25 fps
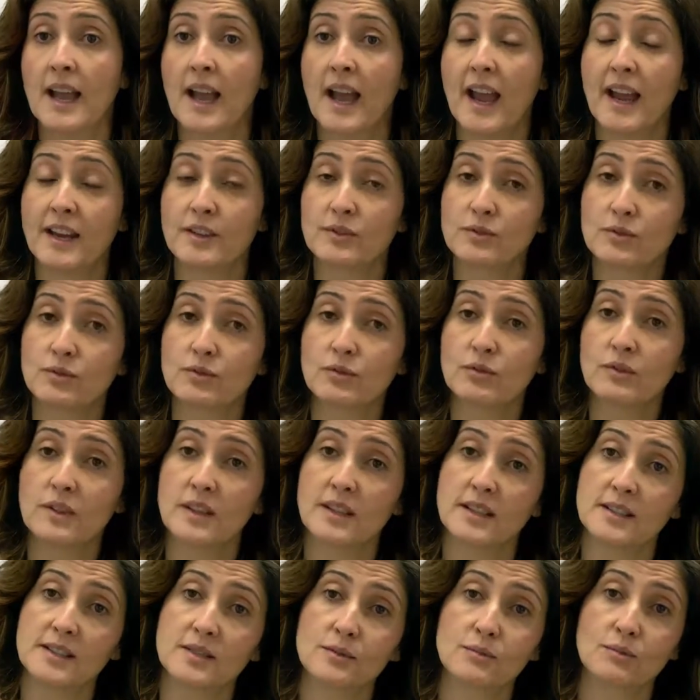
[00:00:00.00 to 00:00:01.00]
And to do
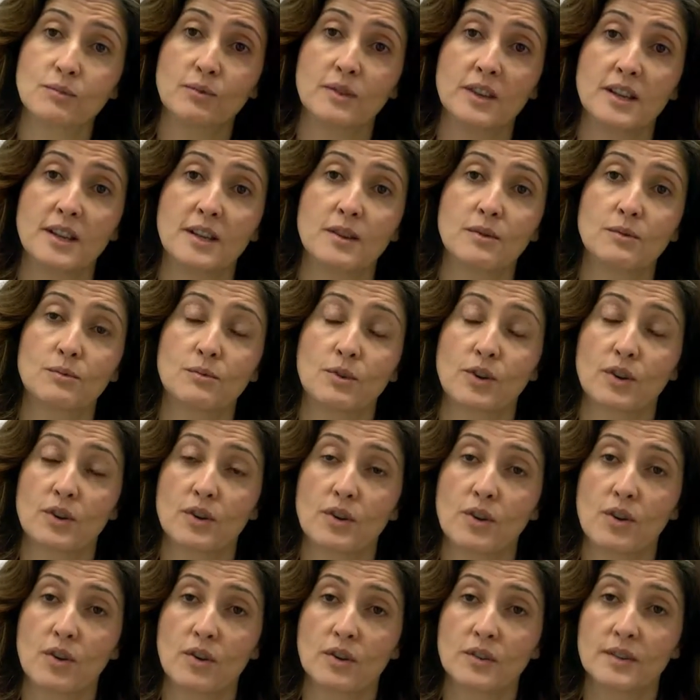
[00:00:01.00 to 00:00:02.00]
this, we
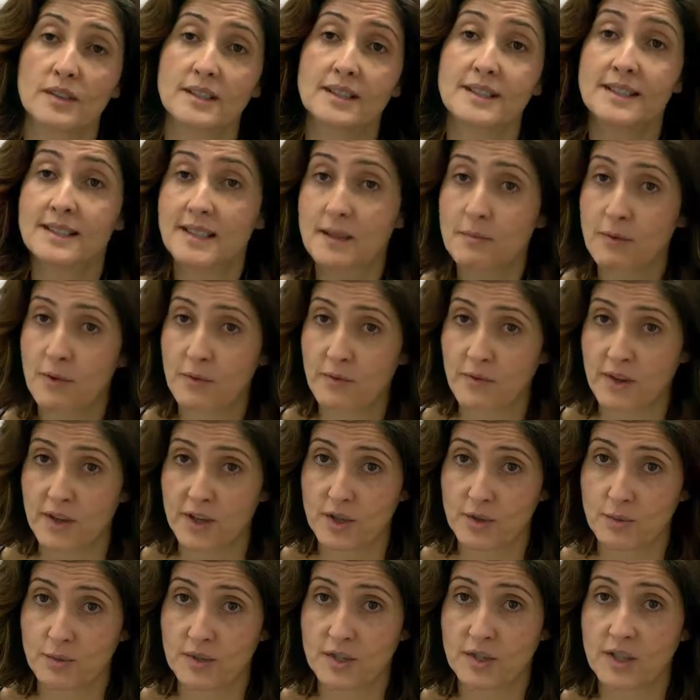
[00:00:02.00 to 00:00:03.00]
work on
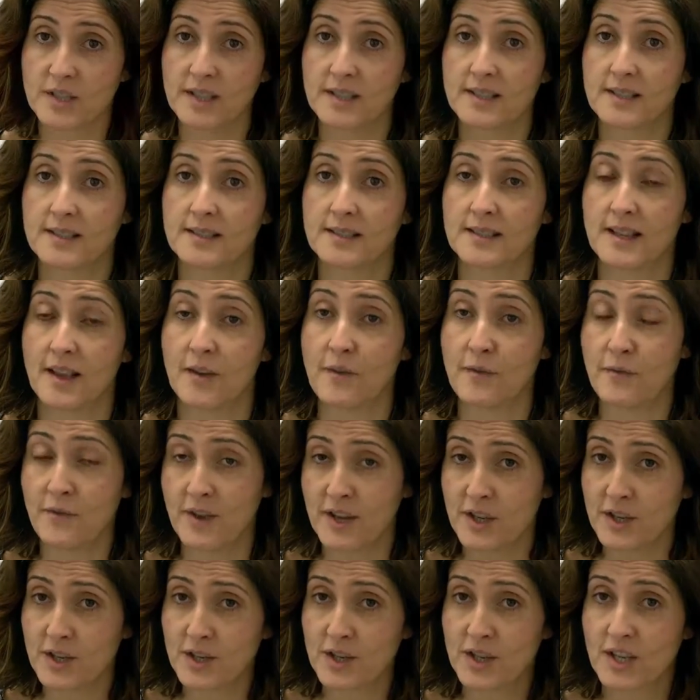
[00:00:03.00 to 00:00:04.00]
zebrafish, which is a
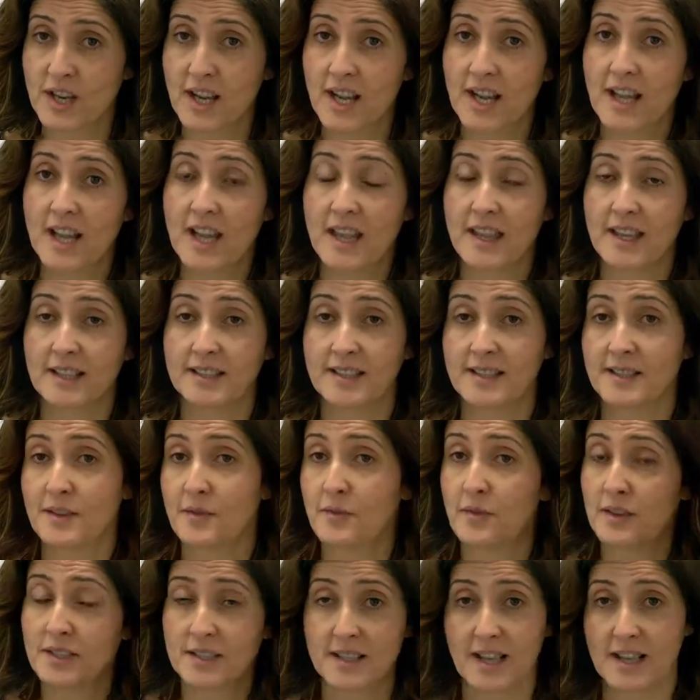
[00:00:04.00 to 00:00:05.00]
fish that is a
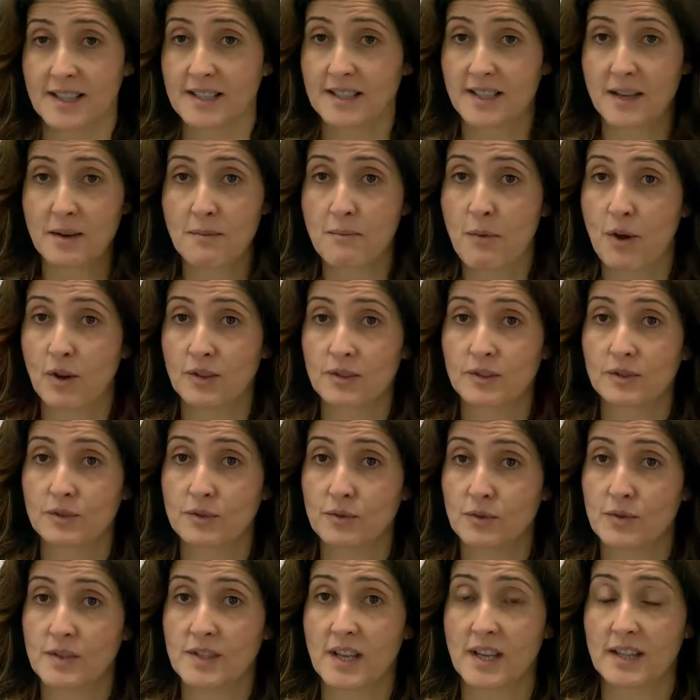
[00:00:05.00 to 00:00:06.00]
fantastic model
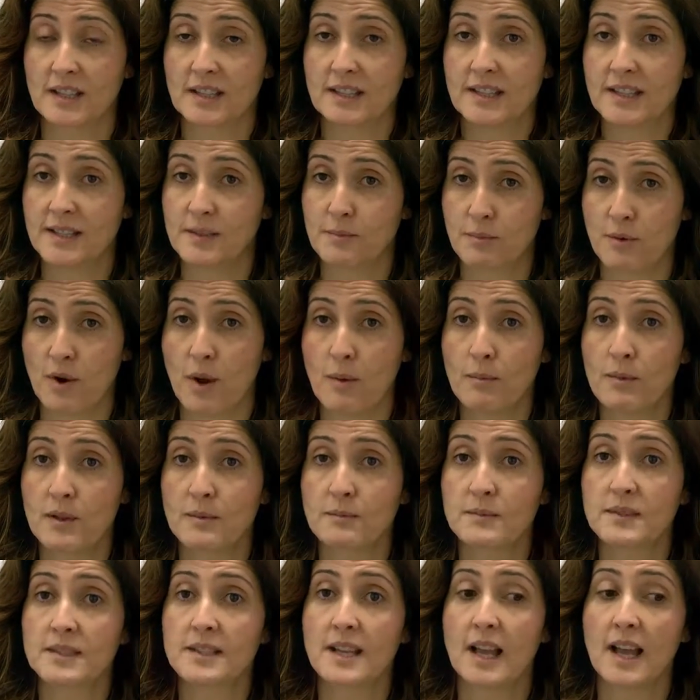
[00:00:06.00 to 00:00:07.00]
to study these
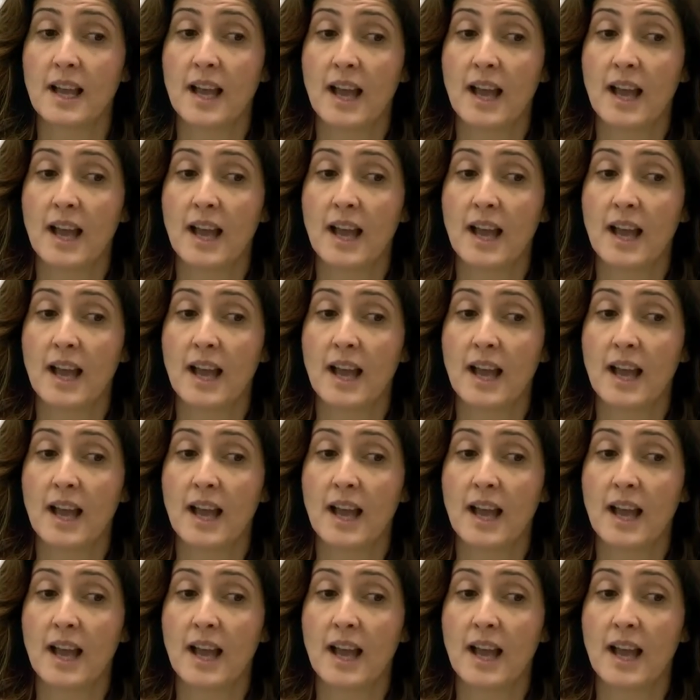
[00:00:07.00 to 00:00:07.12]
problems